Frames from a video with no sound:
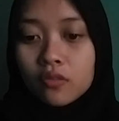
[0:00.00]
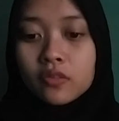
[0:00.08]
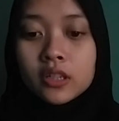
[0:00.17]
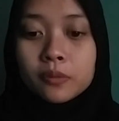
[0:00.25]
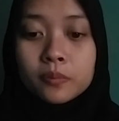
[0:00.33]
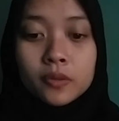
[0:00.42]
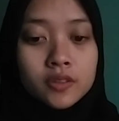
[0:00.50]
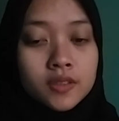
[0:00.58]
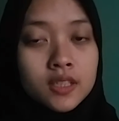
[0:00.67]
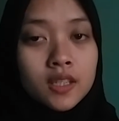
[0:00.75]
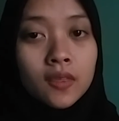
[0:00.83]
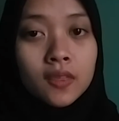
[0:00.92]
of a
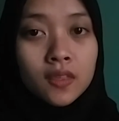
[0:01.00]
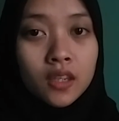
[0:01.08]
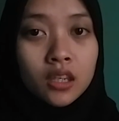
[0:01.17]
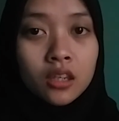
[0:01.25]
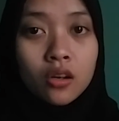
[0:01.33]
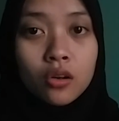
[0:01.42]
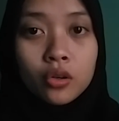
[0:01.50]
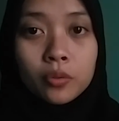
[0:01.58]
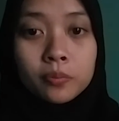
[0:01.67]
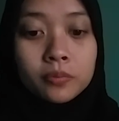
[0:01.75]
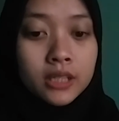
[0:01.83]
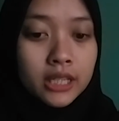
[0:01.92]
person, thing, or
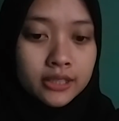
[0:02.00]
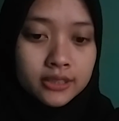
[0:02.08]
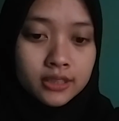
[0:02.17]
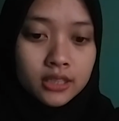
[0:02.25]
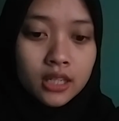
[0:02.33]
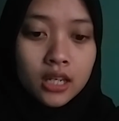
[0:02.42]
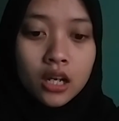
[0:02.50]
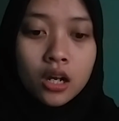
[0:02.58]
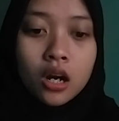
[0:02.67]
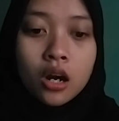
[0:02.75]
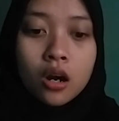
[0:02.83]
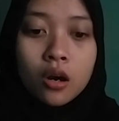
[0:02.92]
place.
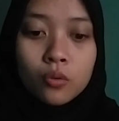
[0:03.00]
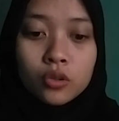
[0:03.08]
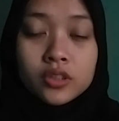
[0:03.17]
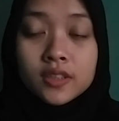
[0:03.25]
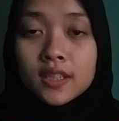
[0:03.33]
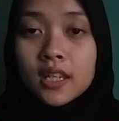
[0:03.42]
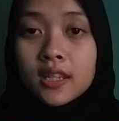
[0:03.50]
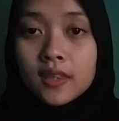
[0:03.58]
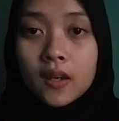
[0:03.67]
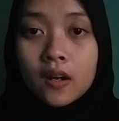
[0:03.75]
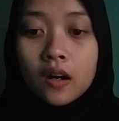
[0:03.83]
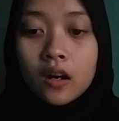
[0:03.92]
Words
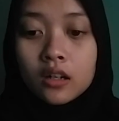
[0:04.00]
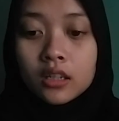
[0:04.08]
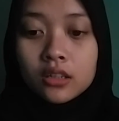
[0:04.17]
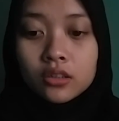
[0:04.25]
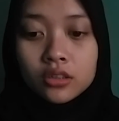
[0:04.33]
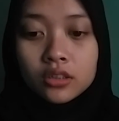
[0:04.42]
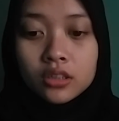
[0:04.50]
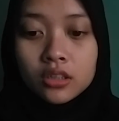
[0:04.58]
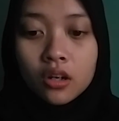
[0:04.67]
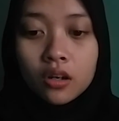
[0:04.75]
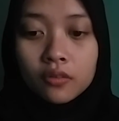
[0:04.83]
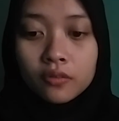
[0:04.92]
that are included
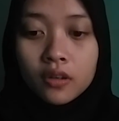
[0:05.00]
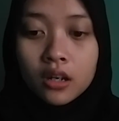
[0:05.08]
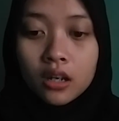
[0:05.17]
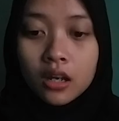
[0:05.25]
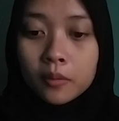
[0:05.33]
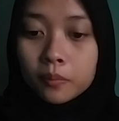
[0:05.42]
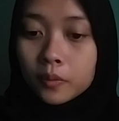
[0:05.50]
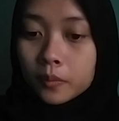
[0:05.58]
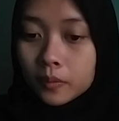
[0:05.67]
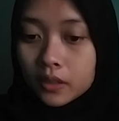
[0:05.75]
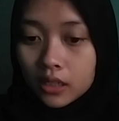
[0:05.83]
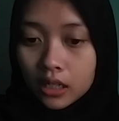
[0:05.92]
of
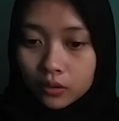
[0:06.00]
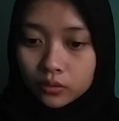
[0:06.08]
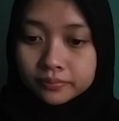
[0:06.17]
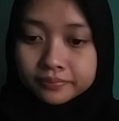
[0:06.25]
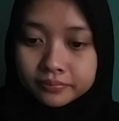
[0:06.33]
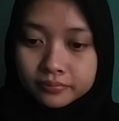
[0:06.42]
proper noun